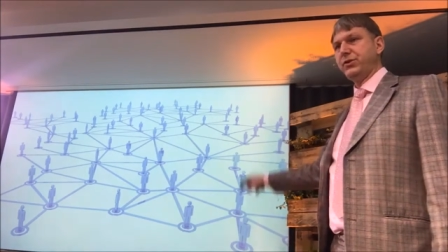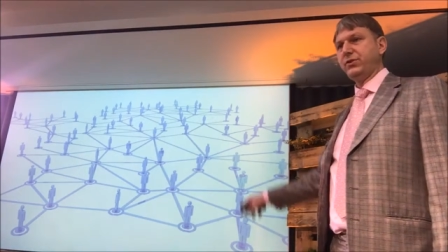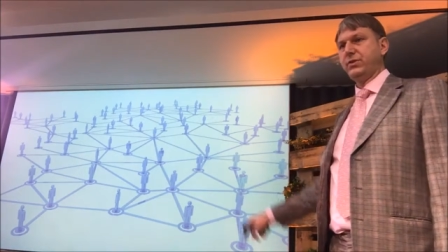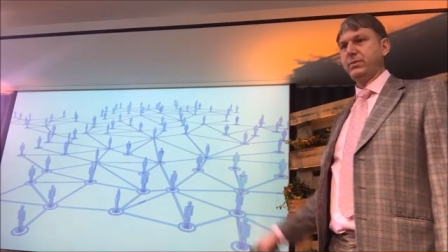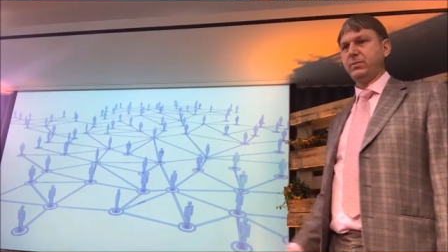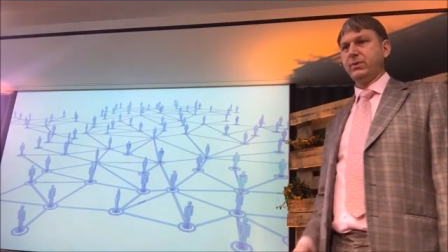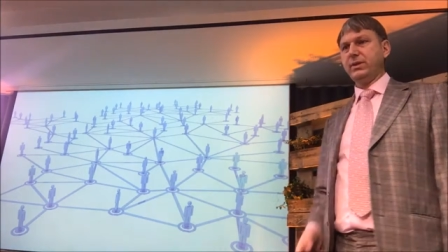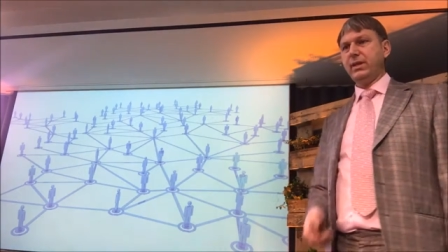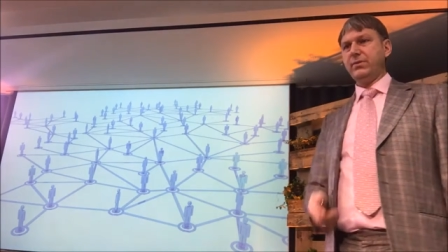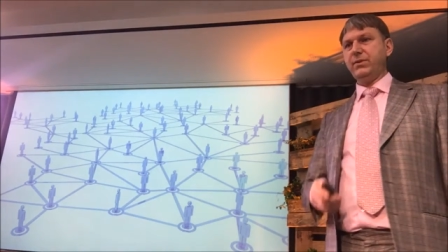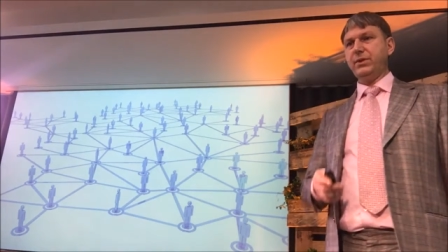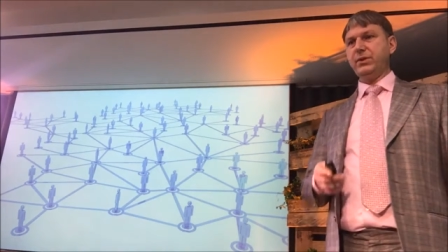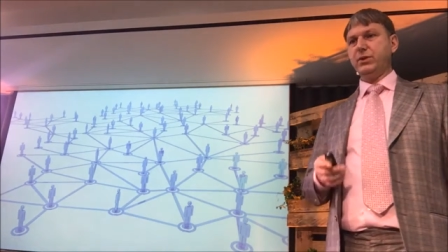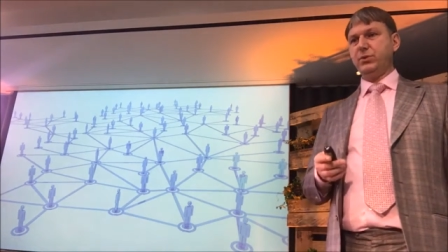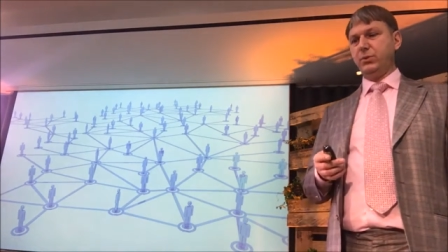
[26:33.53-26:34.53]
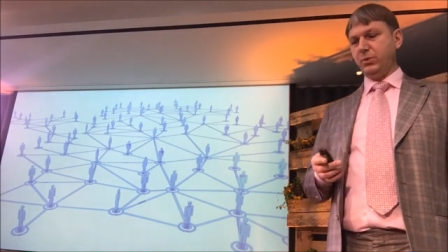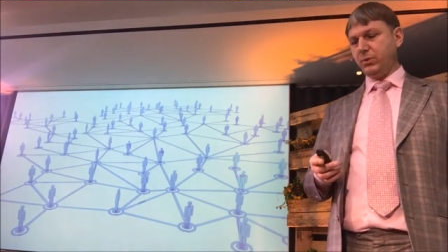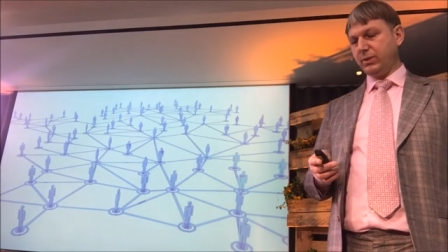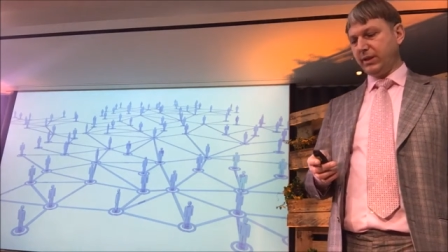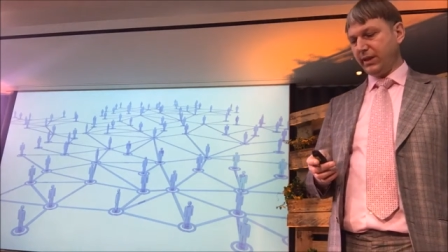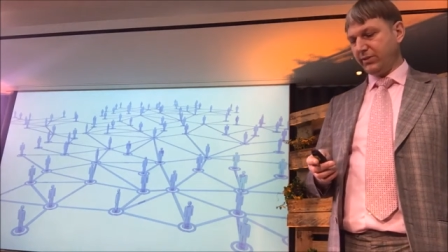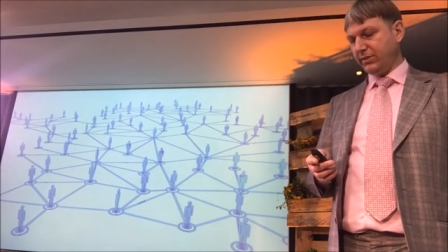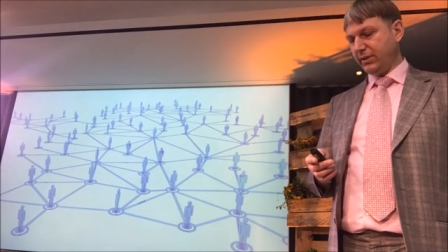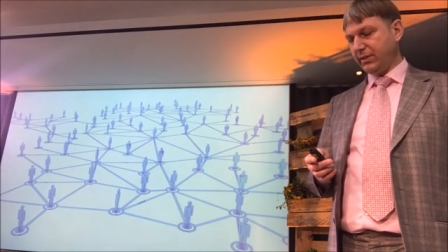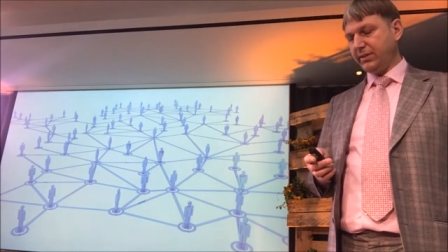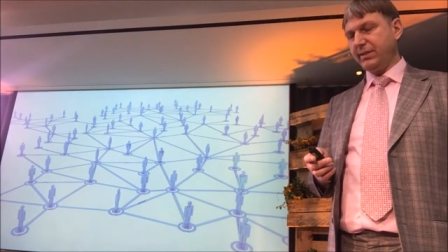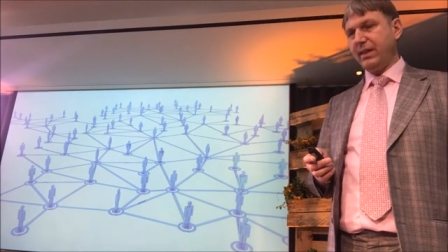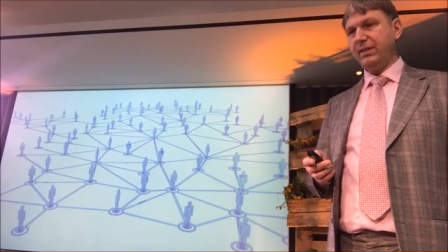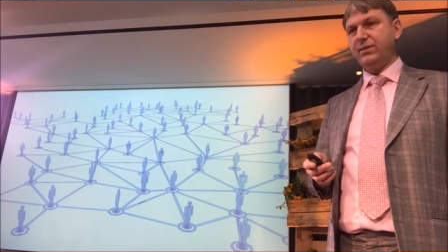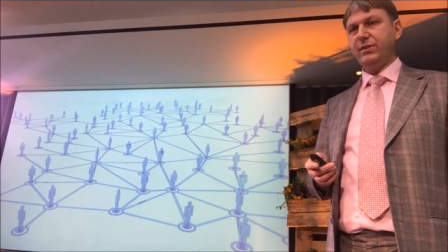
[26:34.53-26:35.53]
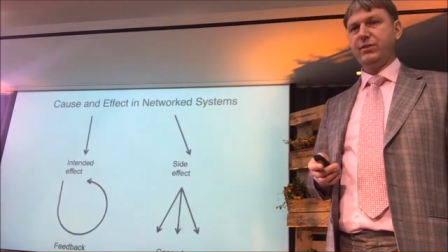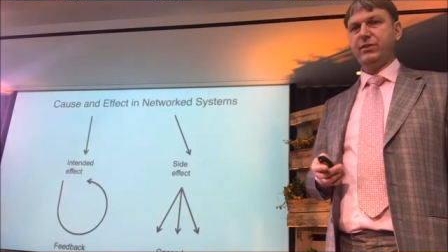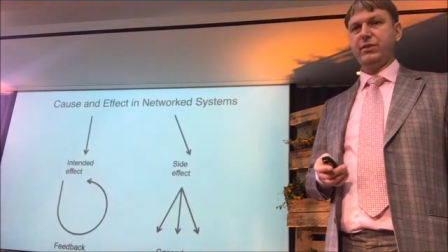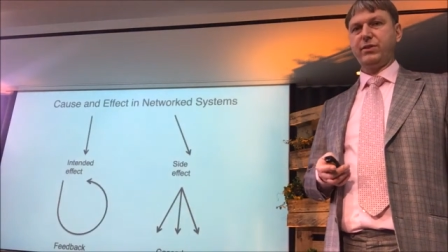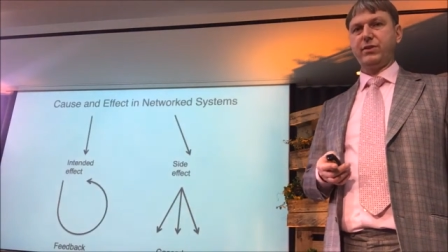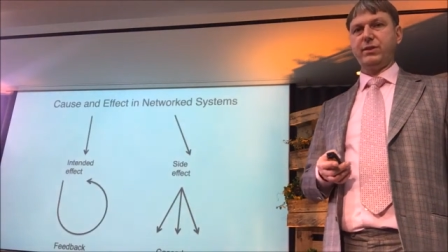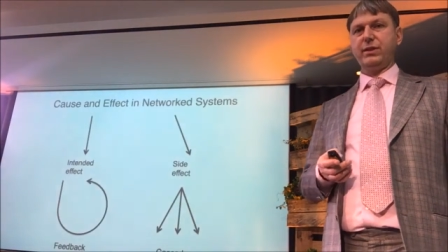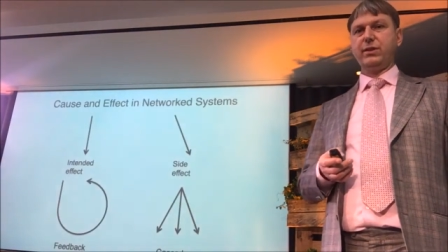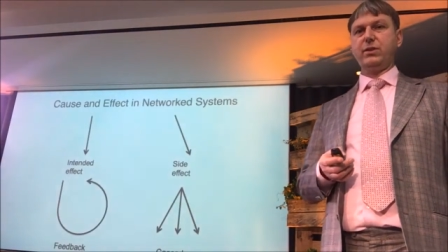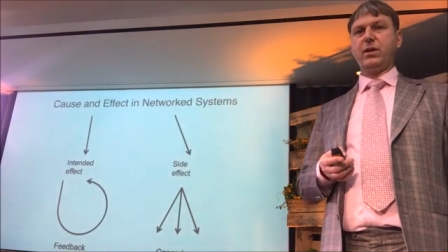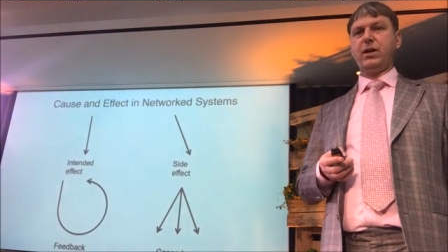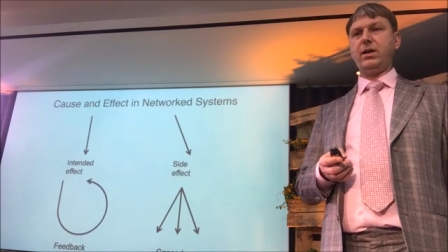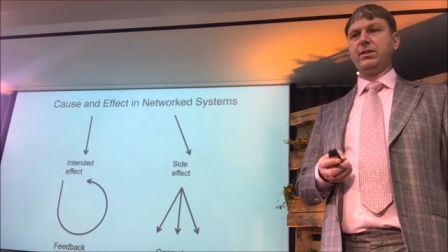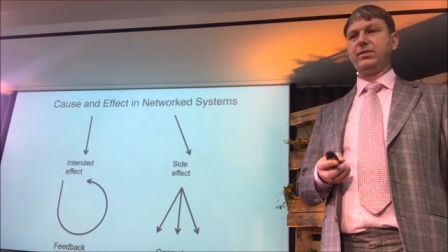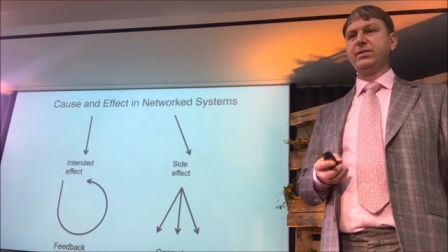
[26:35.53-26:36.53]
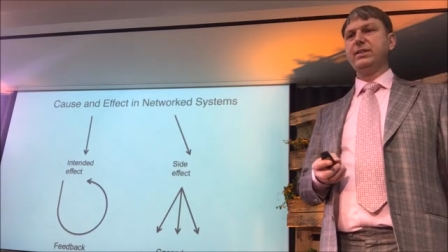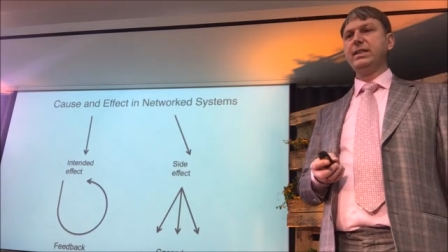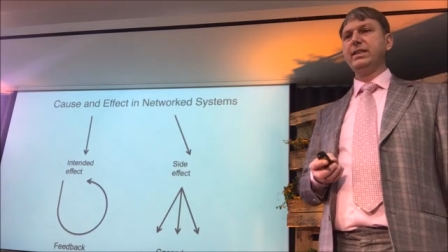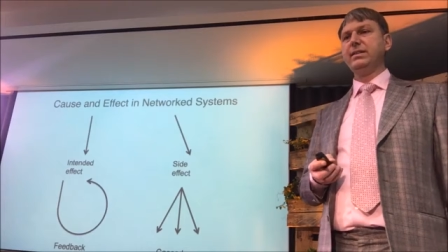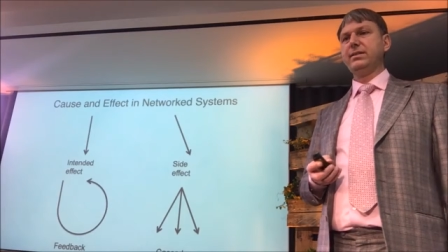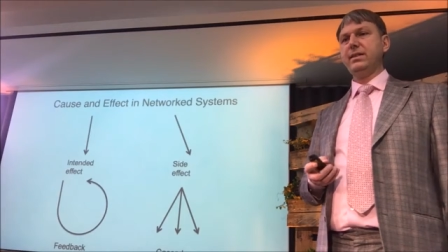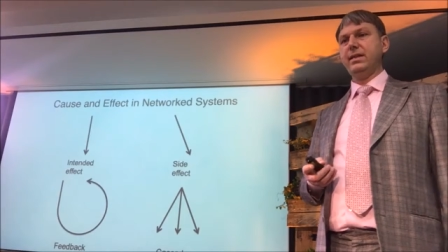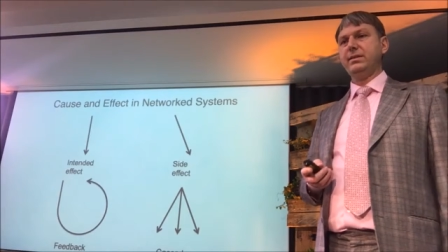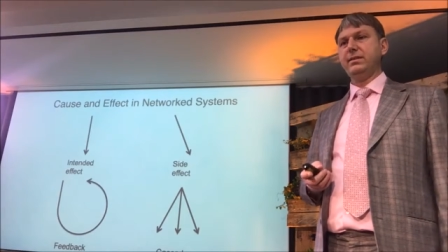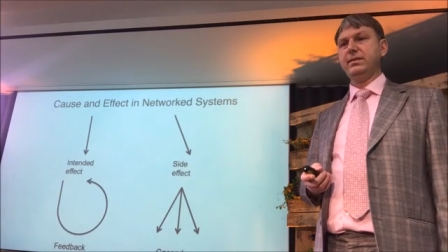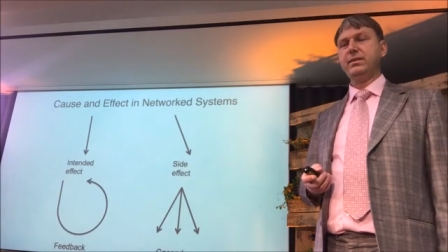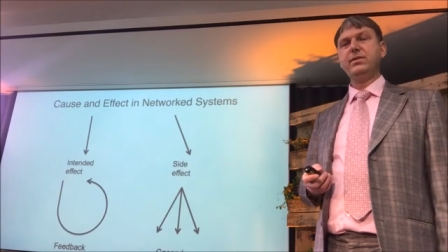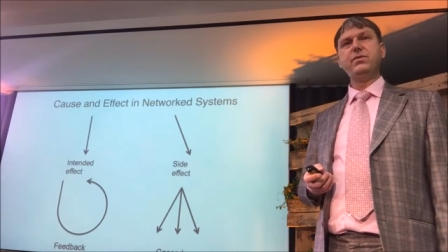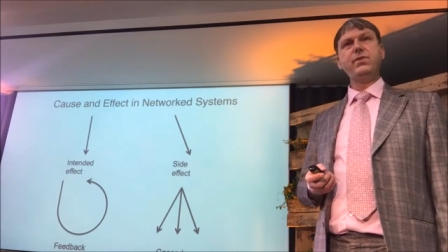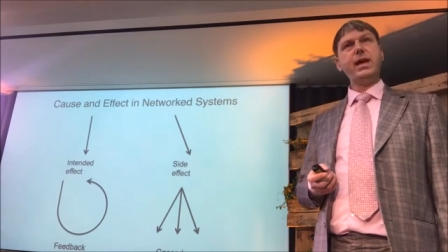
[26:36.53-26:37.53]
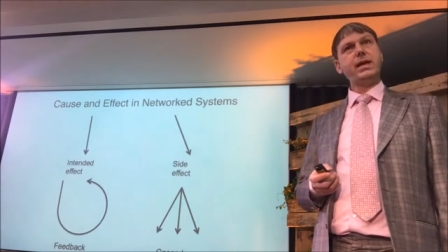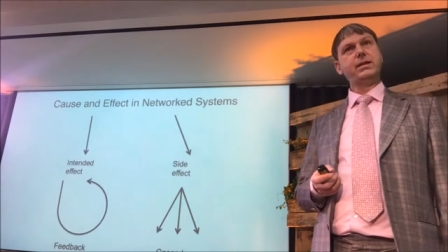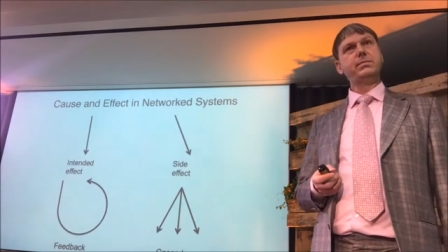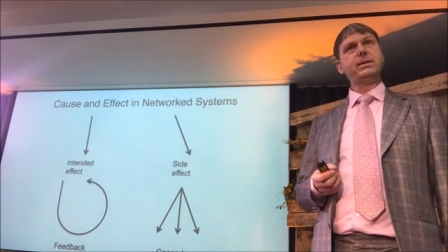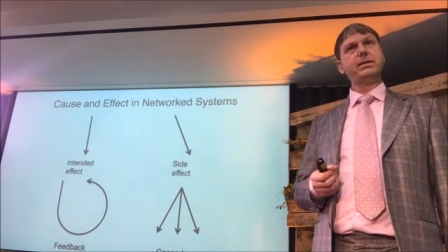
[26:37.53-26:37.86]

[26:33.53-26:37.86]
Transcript: system, whatever you do does not necessarily cause the intended effect,